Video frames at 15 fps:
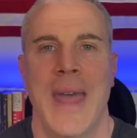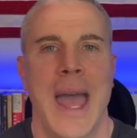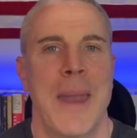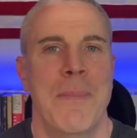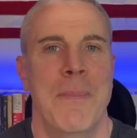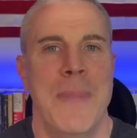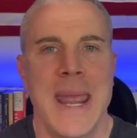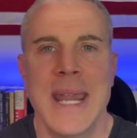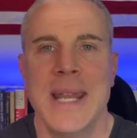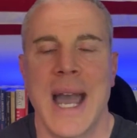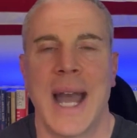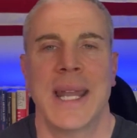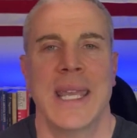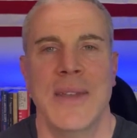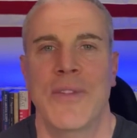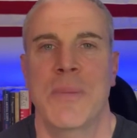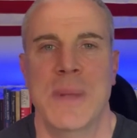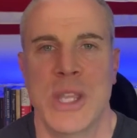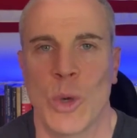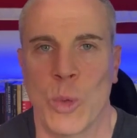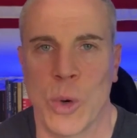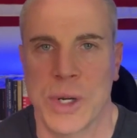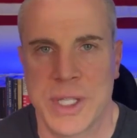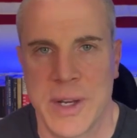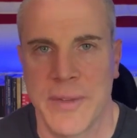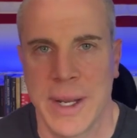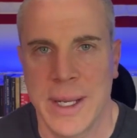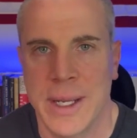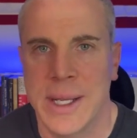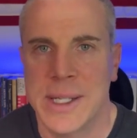that may not even be the worst of
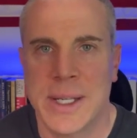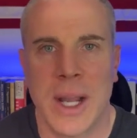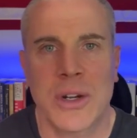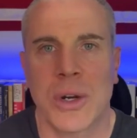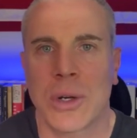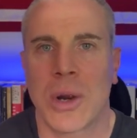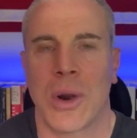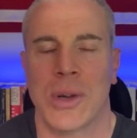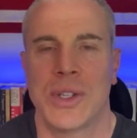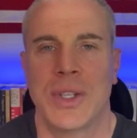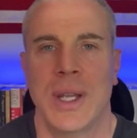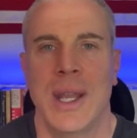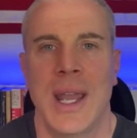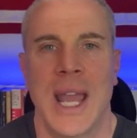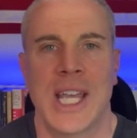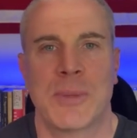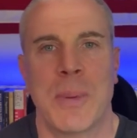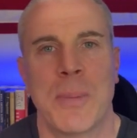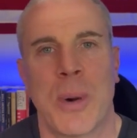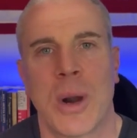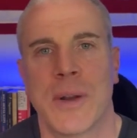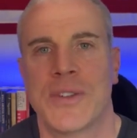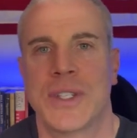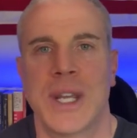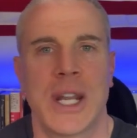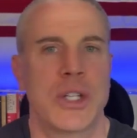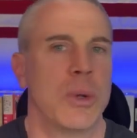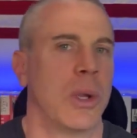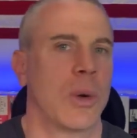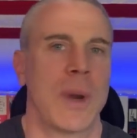it. Tucker Carlson has been part of
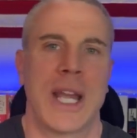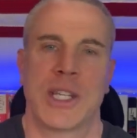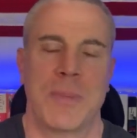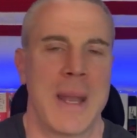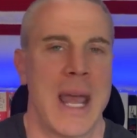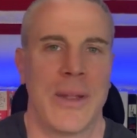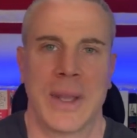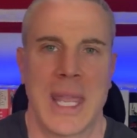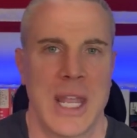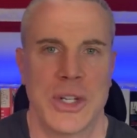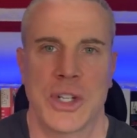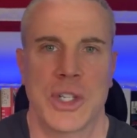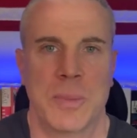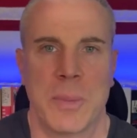sexual harassment allegations